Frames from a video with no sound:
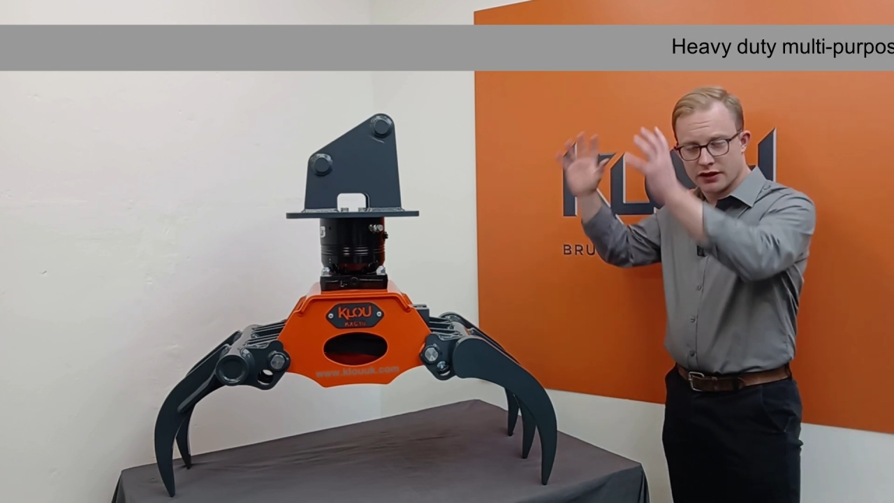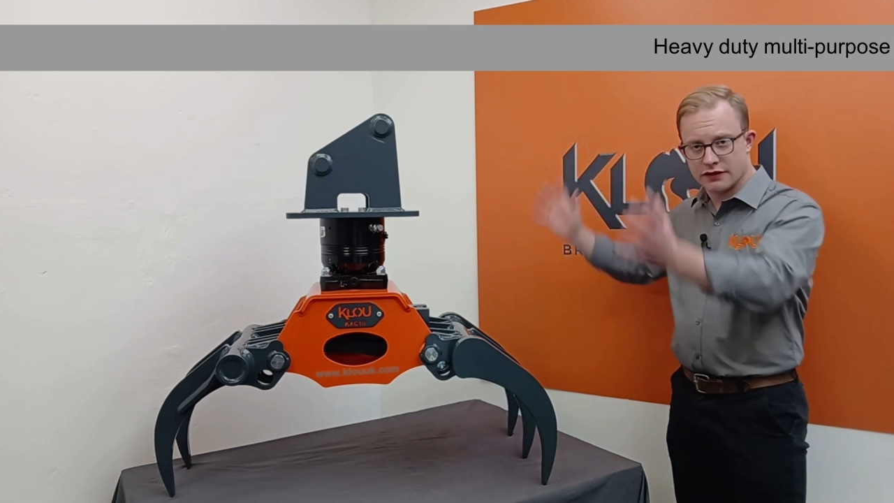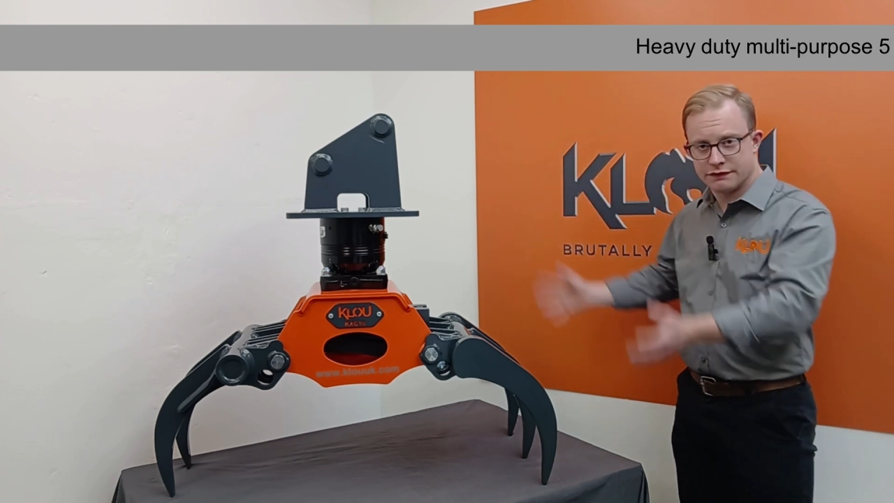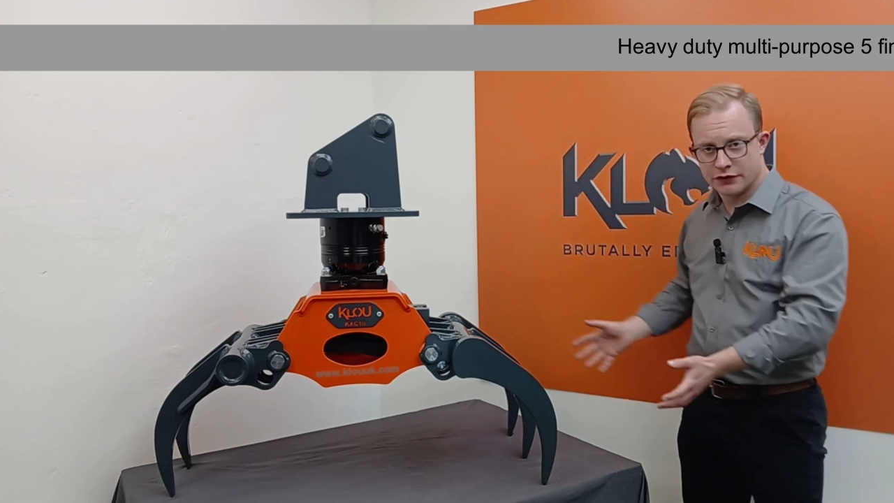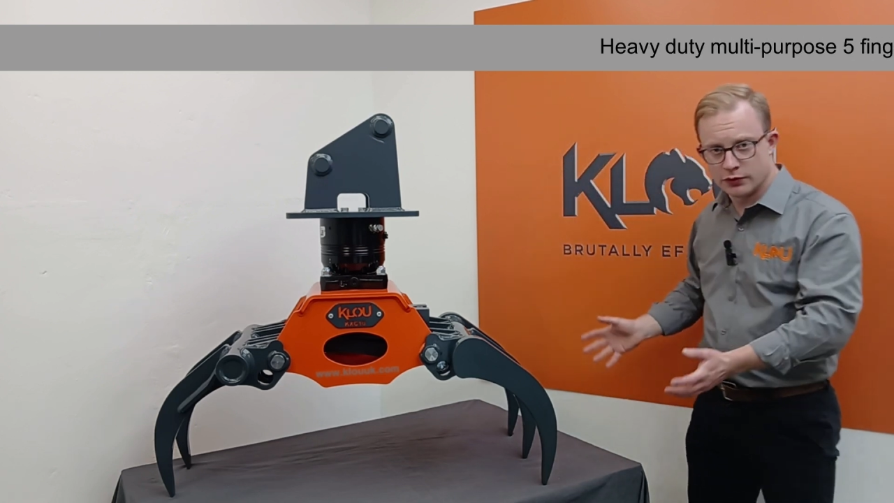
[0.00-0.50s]

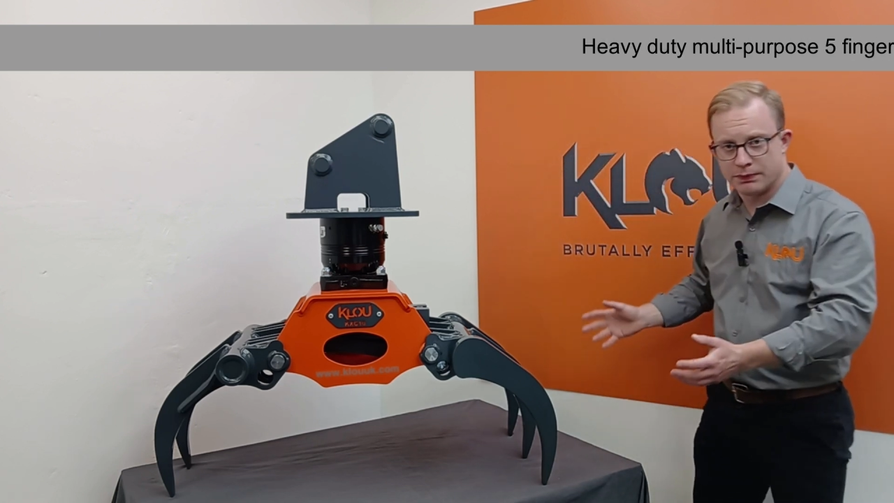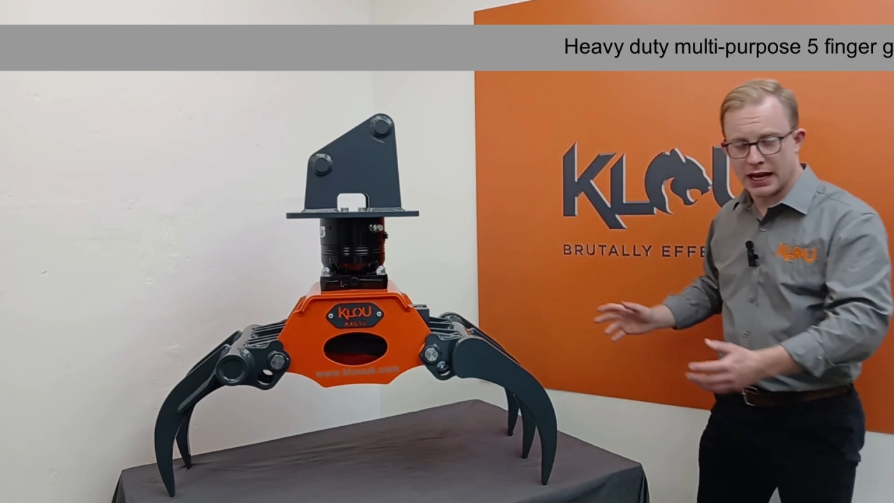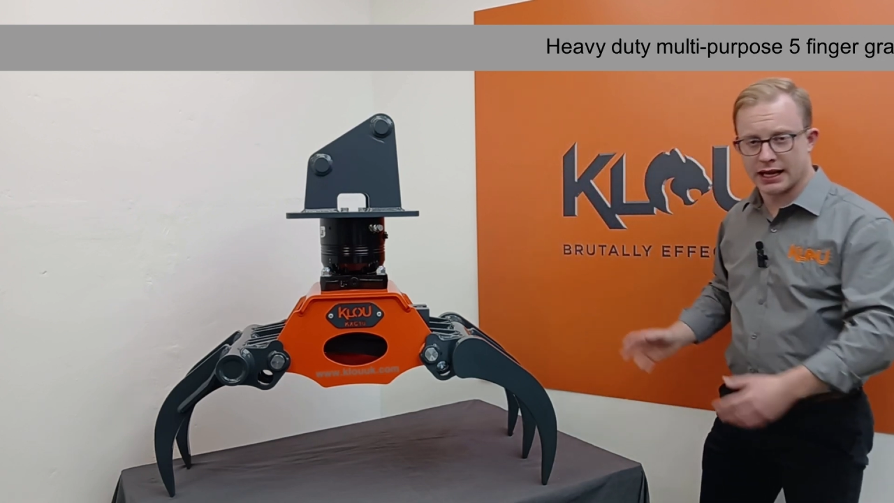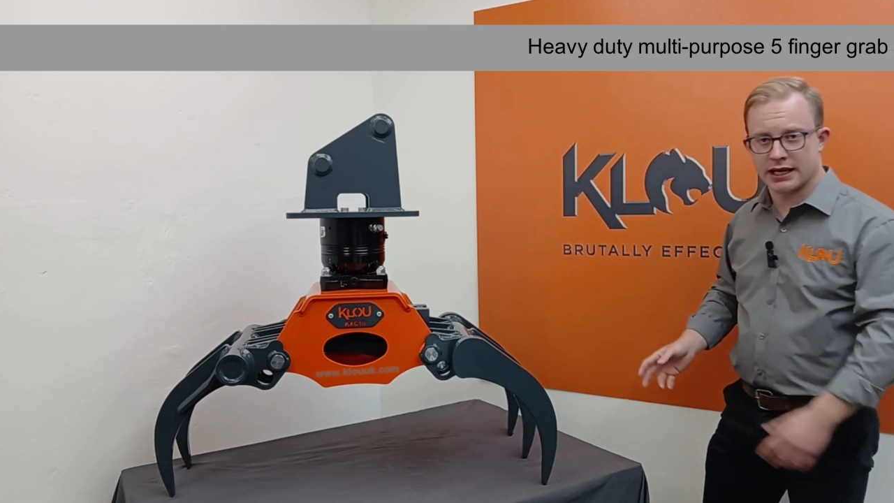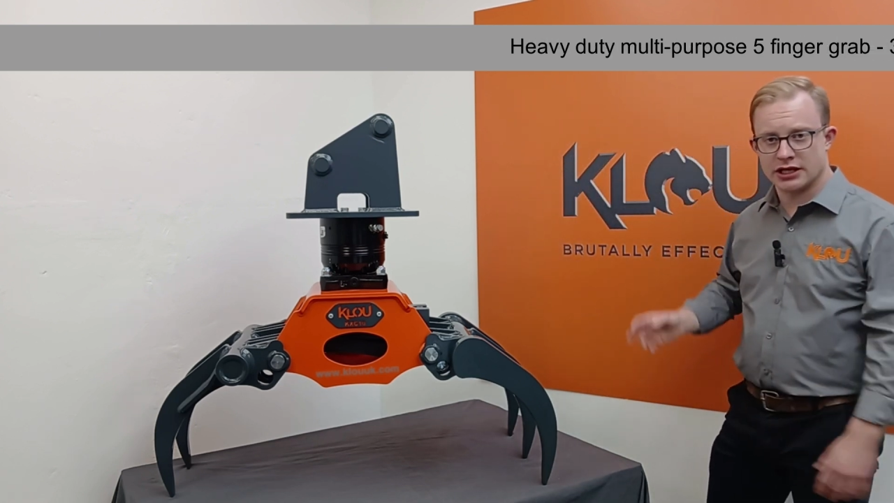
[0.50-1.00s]
the full
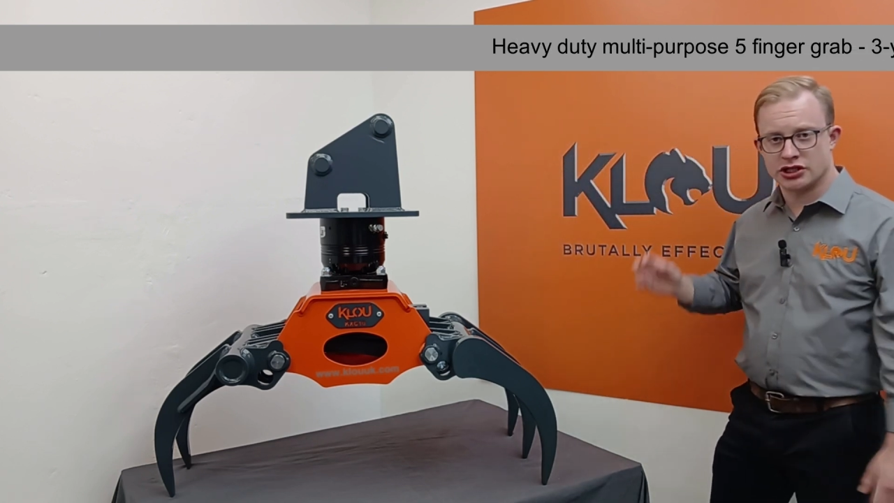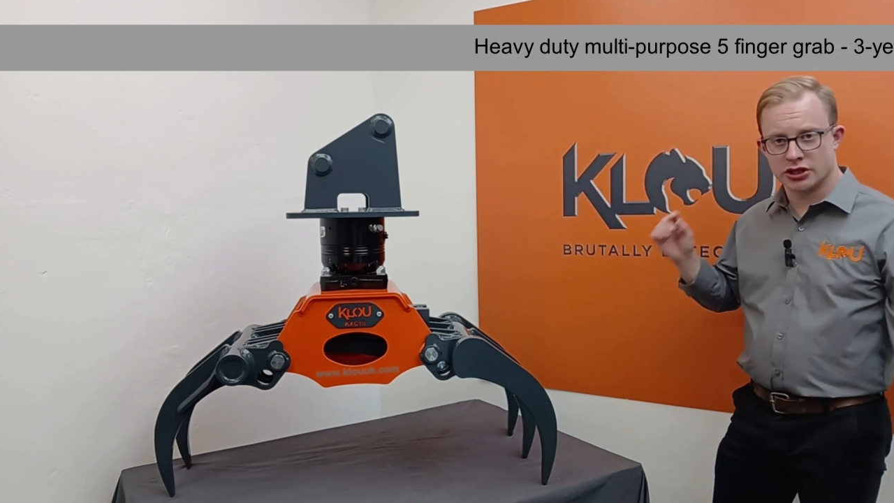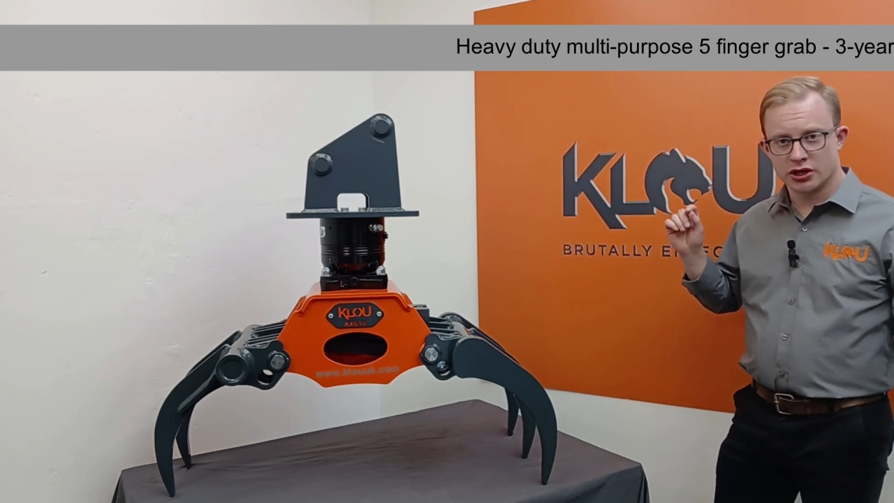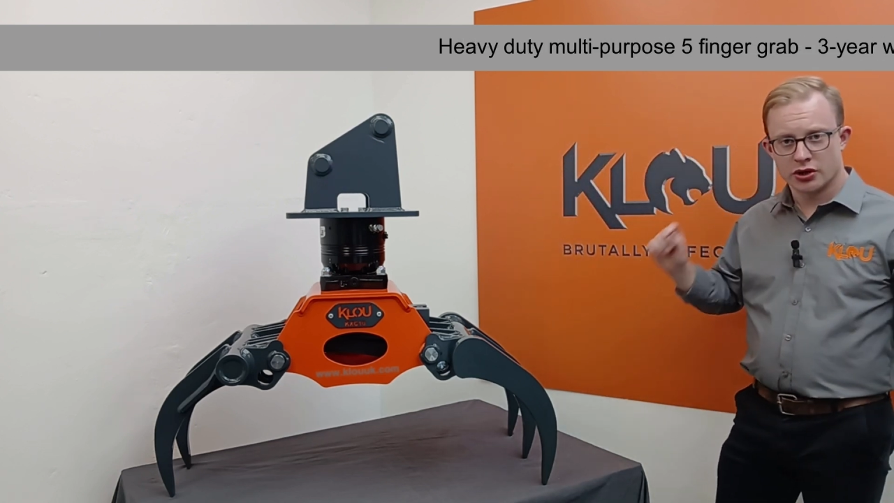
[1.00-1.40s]
package